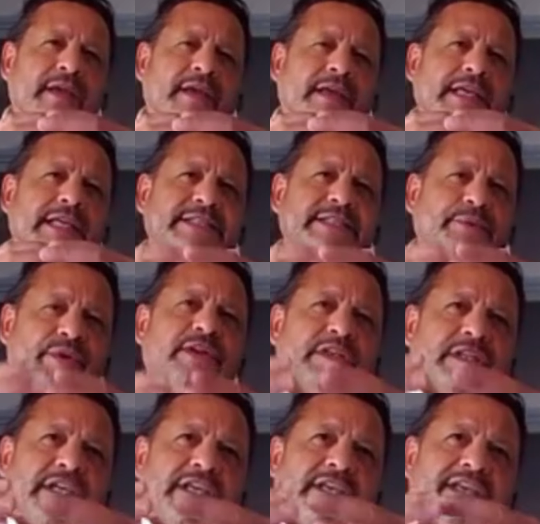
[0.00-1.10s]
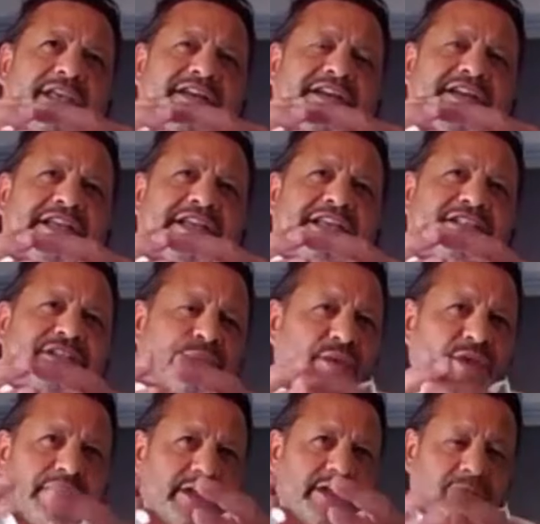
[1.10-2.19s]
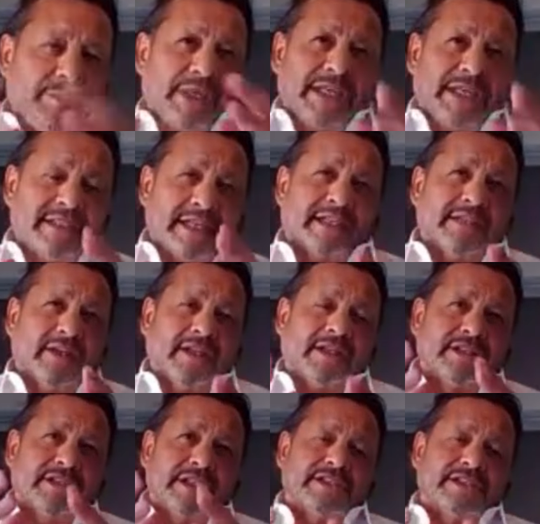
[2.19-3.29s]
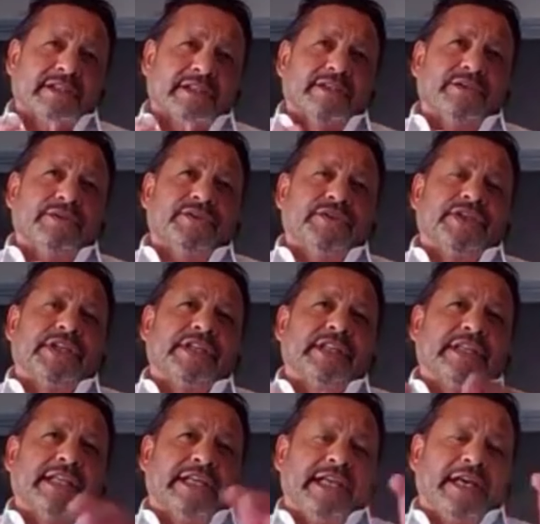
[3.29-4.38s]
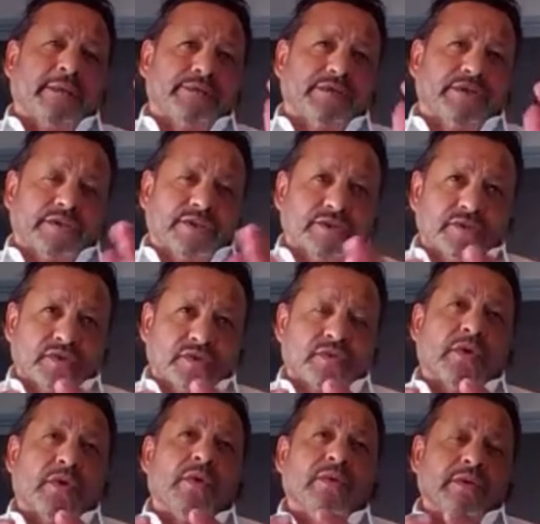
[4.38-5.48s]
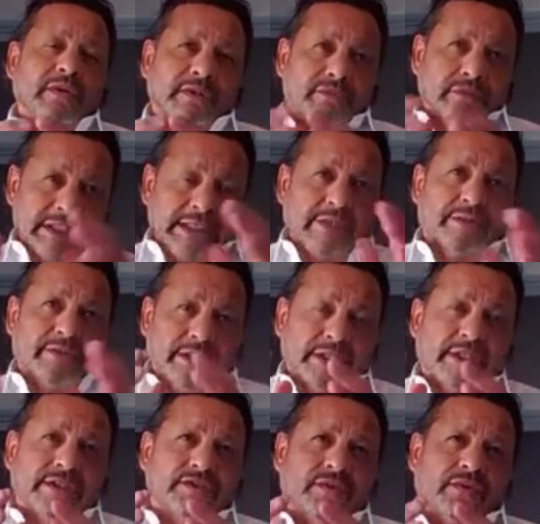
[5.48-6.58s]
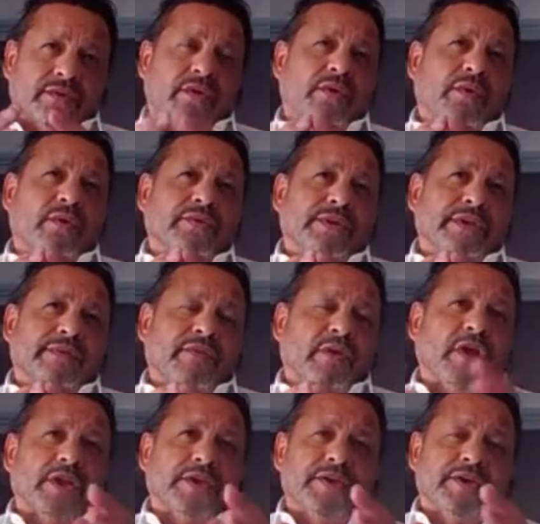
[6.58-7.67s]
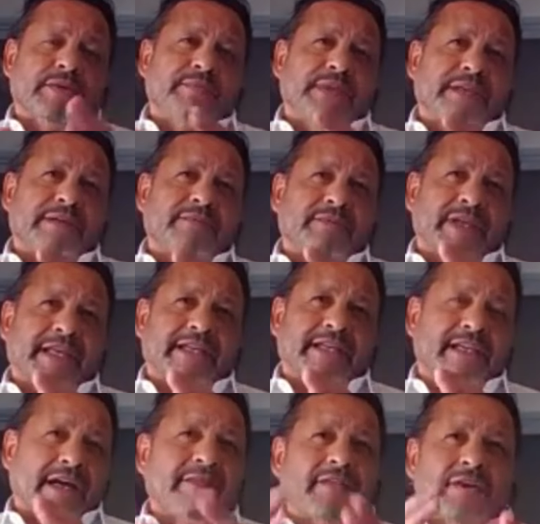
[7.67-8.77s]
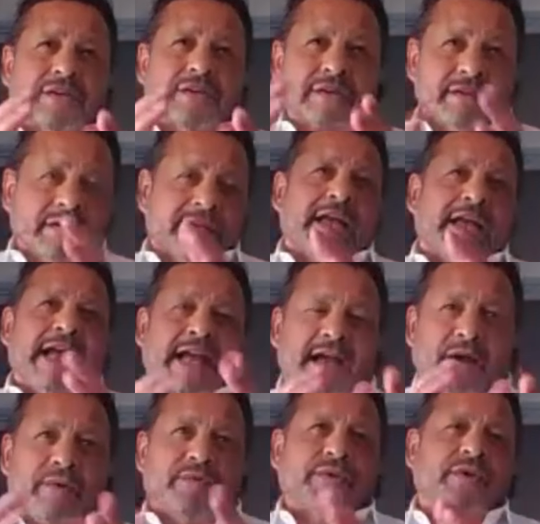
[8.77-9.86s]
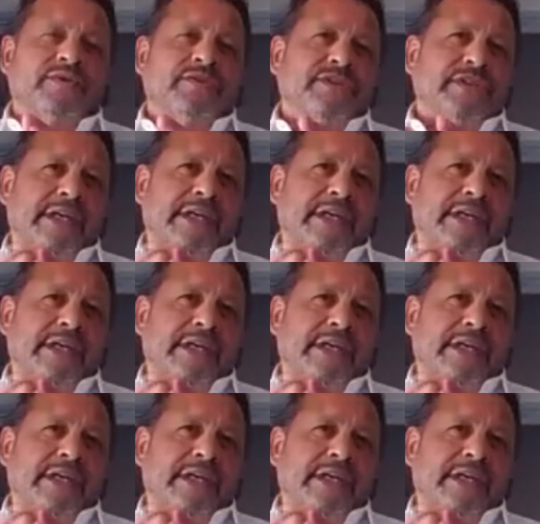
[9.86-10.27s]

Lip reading: is it really going to be a technology solution that helps to literally control the volume and govern how these